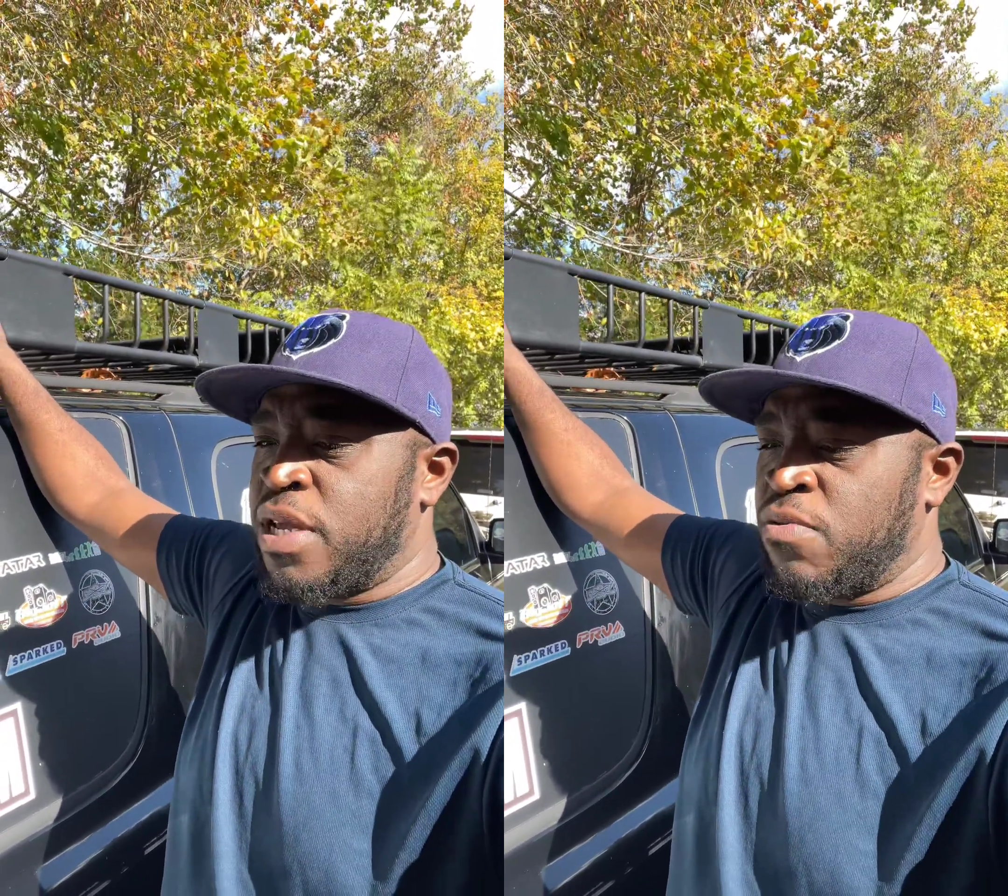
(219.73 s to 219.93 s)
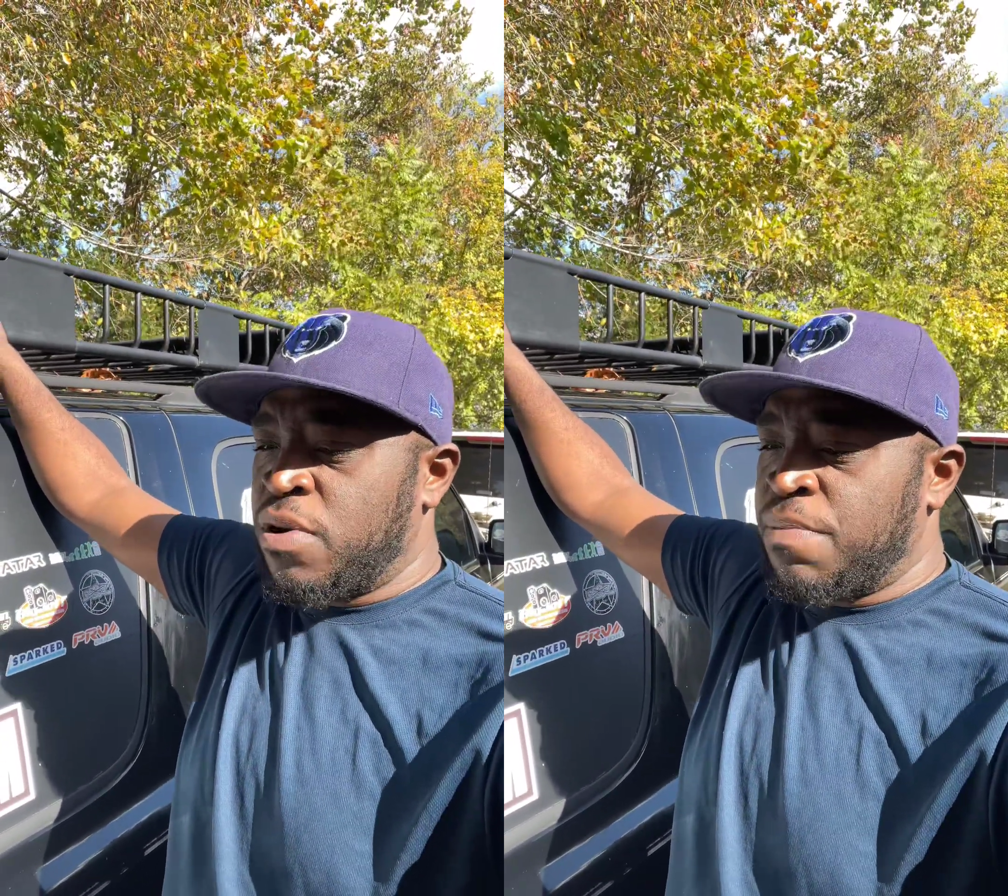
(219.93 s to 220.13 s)

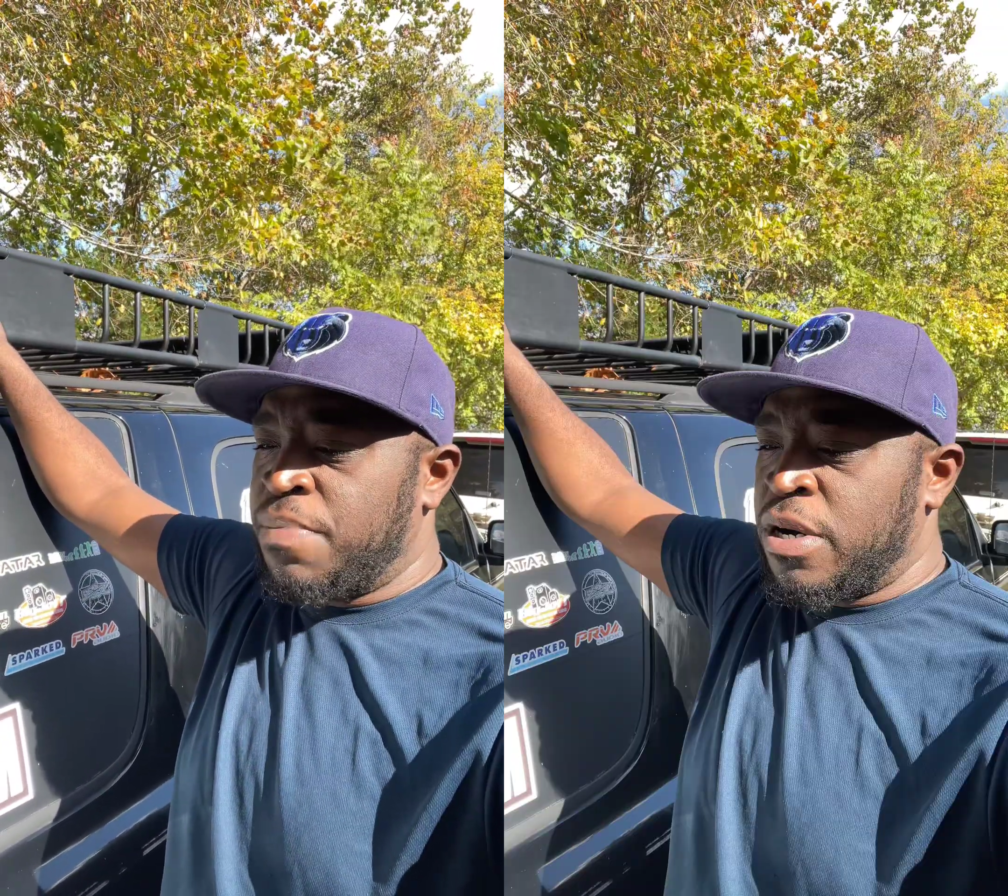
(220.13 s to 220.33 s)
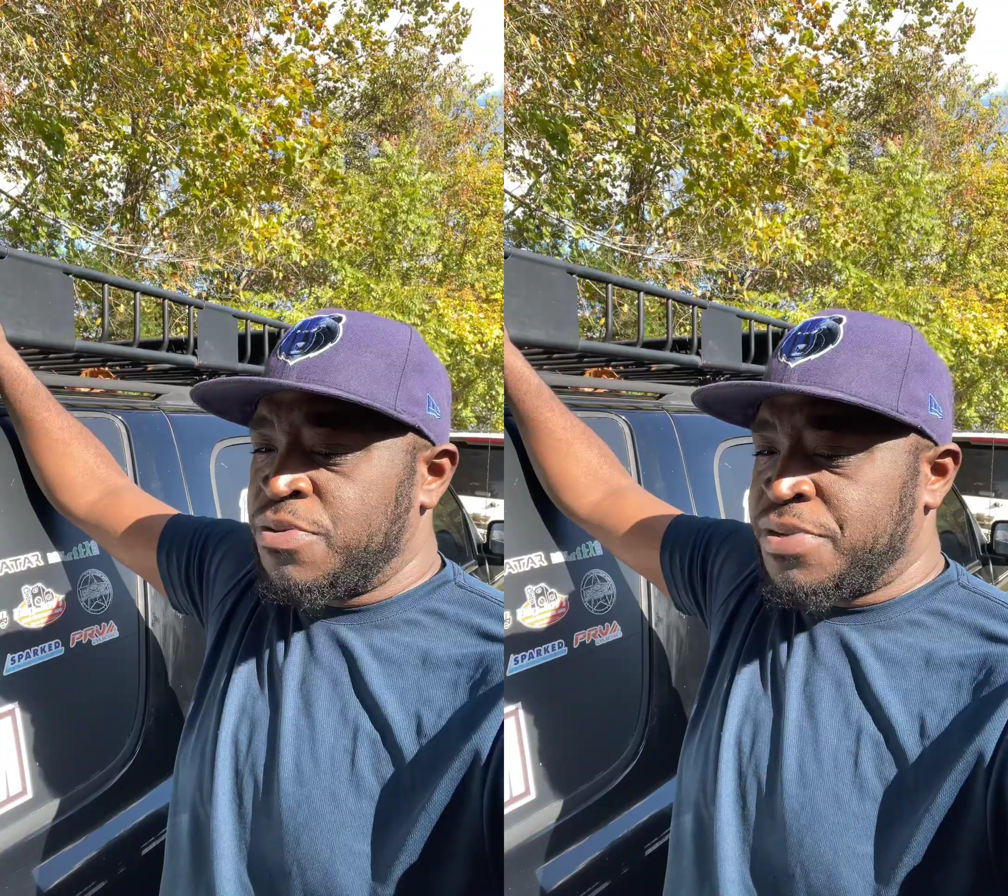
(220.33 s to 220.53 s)
They weren't
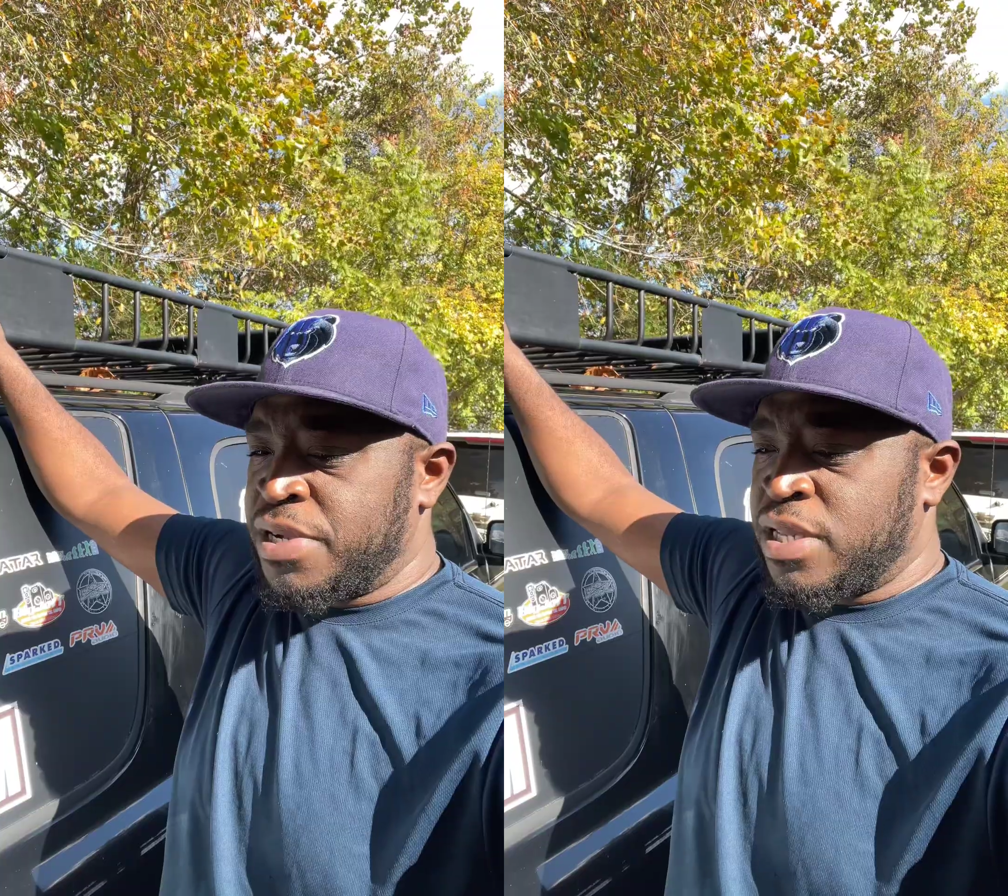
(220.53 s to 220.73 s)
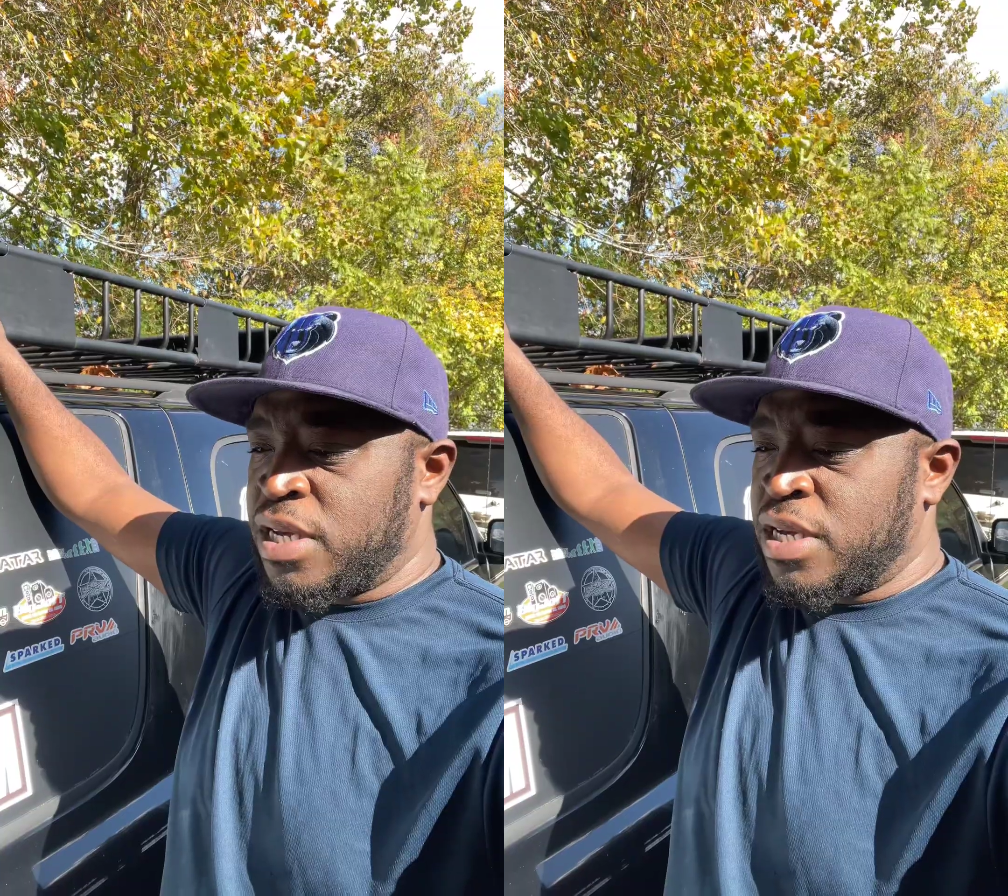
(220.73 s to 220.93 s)
bolts or anything